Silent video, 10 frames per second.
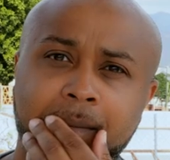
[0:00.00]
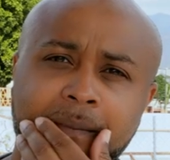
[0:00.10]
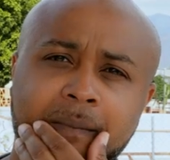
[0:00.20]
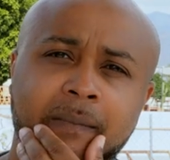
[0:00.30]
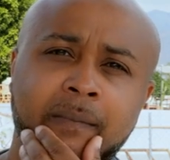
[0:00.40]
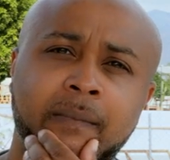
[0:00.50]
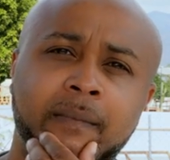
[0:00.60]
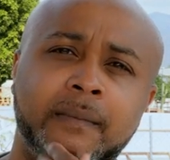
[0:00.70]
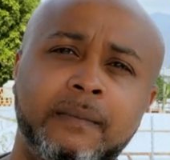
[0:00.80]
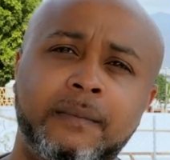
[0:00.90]

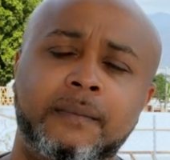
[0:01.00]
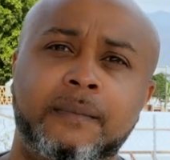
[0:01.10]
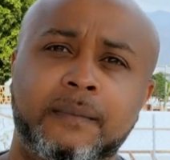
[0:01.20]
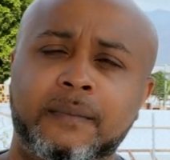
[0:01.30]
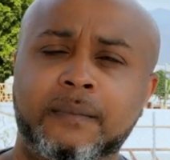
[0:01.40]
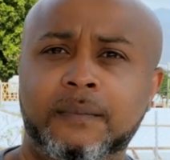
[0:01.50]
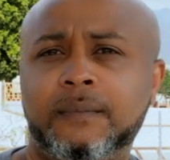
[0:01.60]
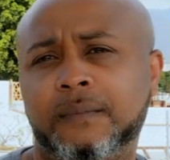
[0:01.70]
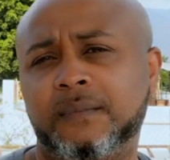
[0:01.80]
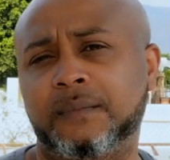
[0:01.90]

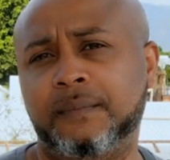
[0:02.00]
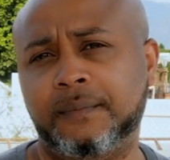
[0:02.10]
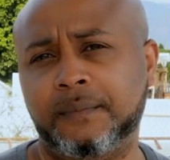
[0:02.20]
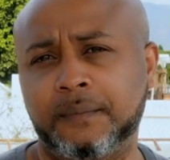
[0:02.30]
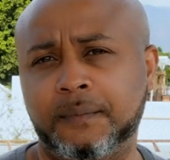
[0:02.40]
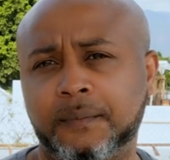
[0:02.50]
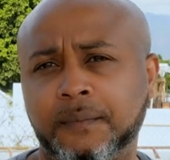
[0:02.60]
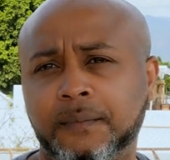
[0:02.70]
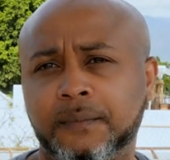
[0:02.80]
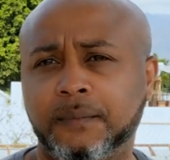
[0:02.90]

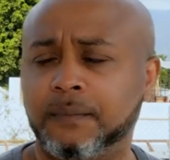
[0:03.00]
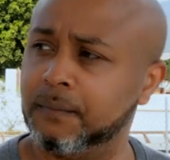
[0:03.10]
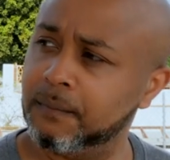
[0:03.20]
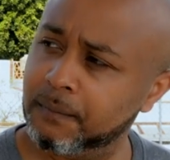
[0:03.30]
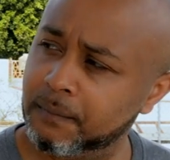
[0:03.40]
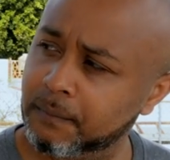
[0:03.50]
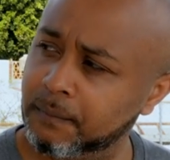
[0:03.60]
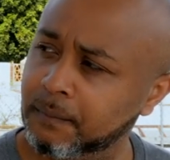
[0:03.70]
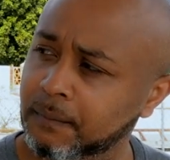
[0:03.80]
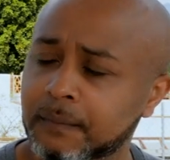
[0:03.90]

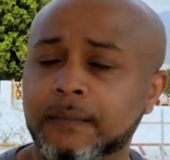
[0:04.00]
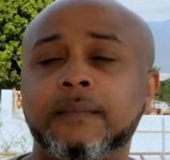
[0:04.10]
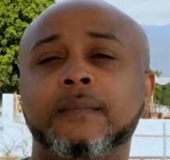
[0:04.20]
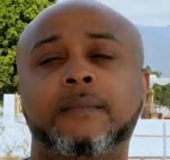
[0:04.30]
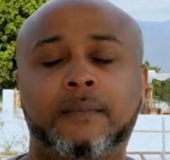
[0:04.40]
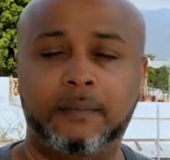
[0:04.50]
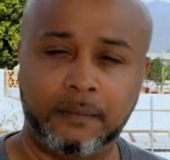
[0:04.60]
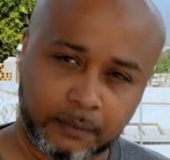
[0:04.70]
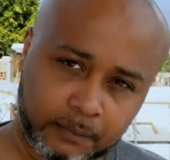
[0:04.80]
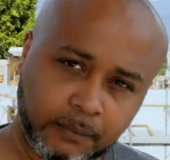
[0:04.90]
The person shown says nothing.